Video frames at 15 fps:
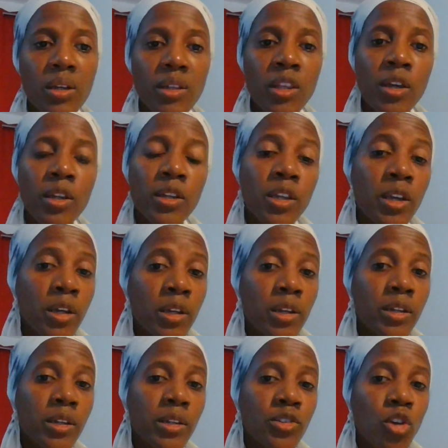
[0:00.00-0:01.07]
they, they,
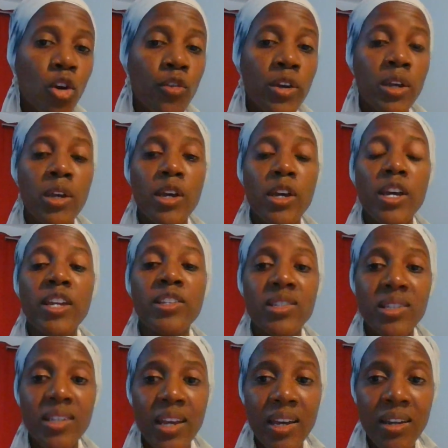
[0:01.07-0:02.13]
sorry,
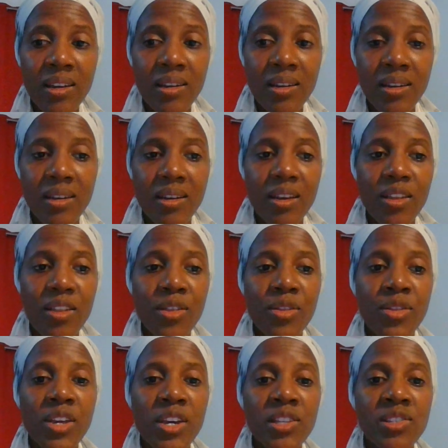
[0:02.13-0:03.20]
instead,
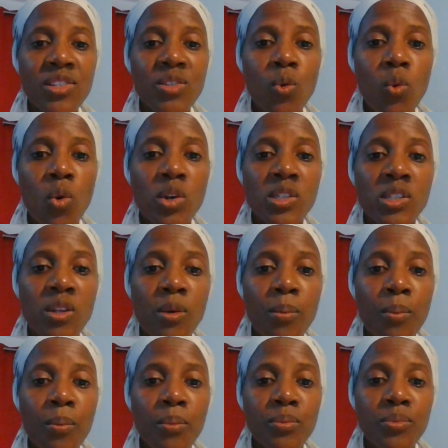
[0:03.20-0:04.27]
this was
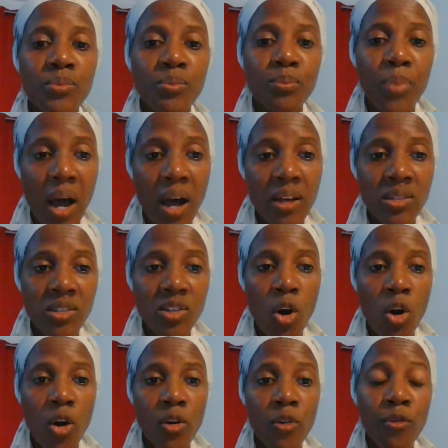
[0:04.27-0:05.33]
passed
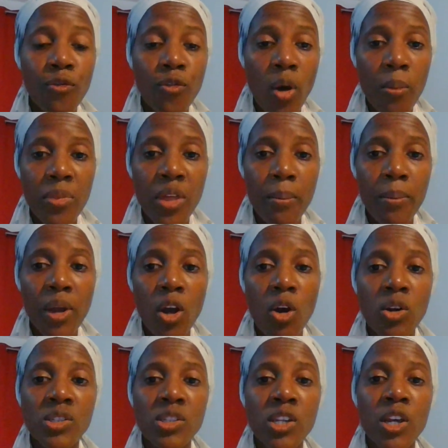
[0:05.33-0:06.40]
on from them
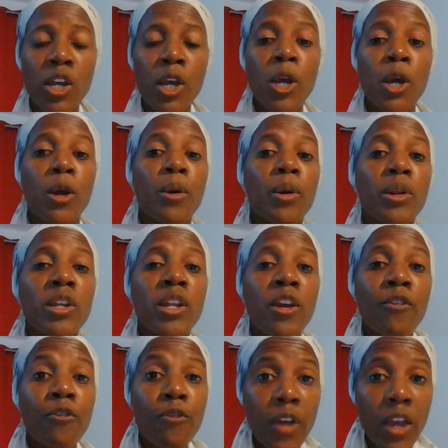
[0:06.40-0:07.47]
because they they
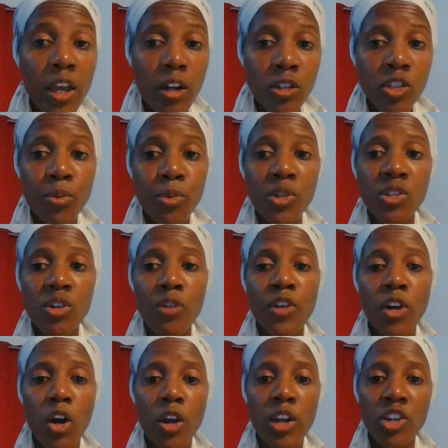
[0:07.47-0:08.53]
failed to preserve the
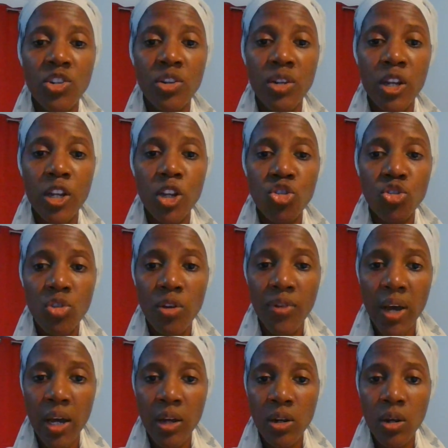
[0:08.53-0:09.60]
connection that they should have
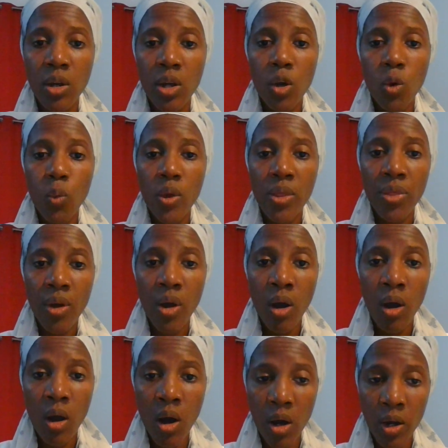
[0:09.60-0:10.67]
had with
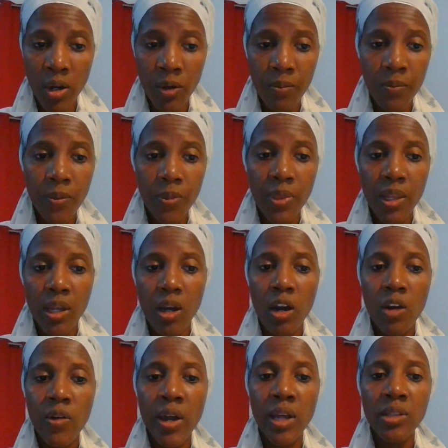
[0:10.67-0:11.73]
God.
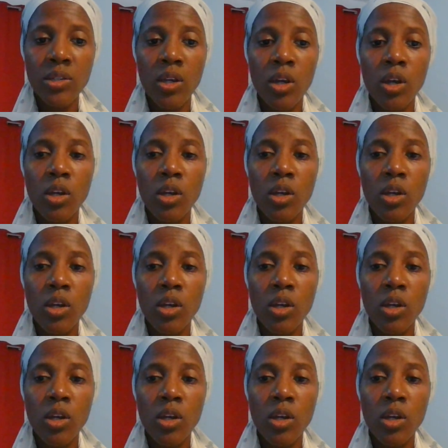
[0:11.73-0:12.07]
All right.